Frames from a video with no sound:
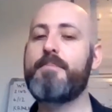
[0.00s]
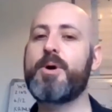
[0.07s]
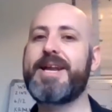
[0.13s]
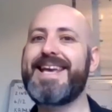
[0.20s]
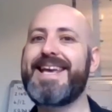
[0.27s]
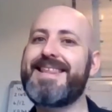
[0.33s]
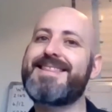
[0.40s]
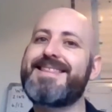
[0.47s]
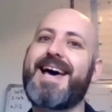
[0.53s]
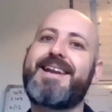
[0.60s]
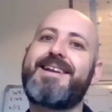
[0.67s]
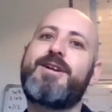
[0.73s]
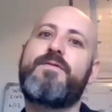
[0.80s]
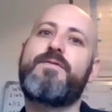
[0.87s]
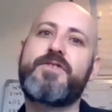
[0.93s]
But is that
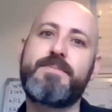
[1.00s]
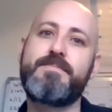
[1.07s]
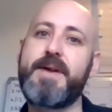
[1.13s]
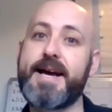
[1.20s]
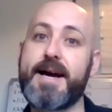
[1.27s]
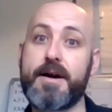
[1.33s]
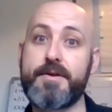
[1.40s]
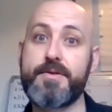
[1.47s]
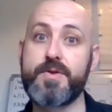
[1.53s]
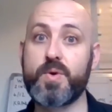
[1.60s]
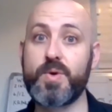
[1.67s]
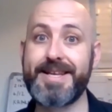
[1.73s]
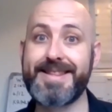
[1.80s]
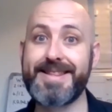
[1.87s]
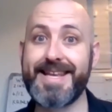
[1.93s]
enough to make our
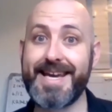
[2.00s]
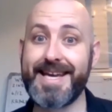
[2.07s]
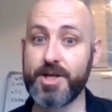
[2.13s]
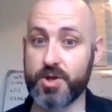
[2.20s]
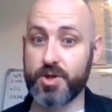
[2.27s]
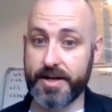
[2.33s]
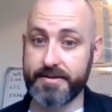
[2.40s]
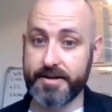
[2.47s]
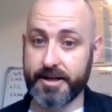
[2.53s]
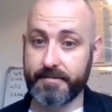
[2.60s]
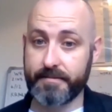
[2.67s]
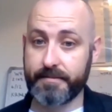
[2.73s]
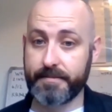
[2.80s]
stories interesting?